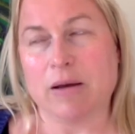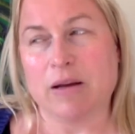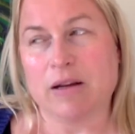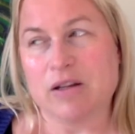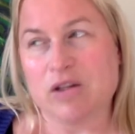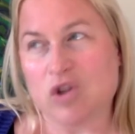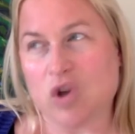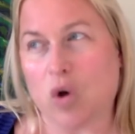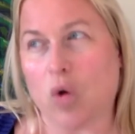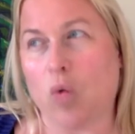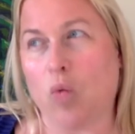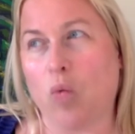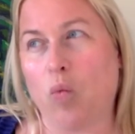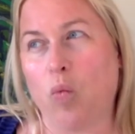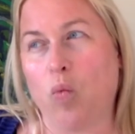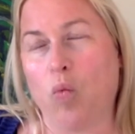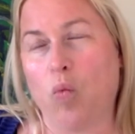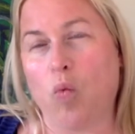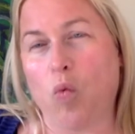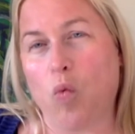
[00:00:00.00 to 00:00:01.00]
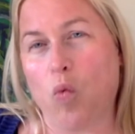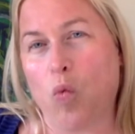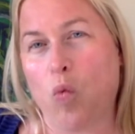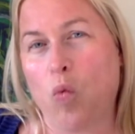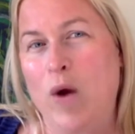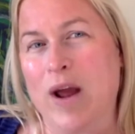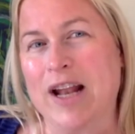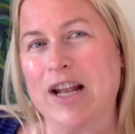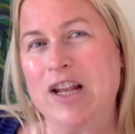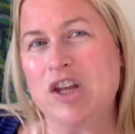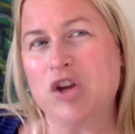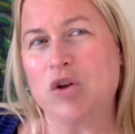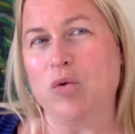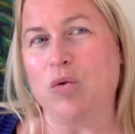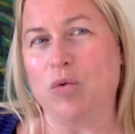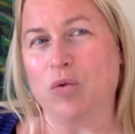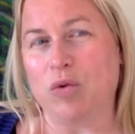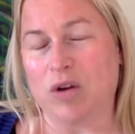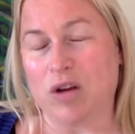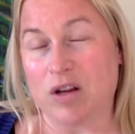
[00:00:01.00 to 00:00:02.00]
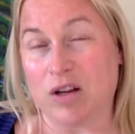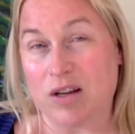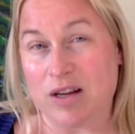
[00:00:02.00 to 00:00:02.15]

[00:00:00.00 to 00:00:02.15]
So when you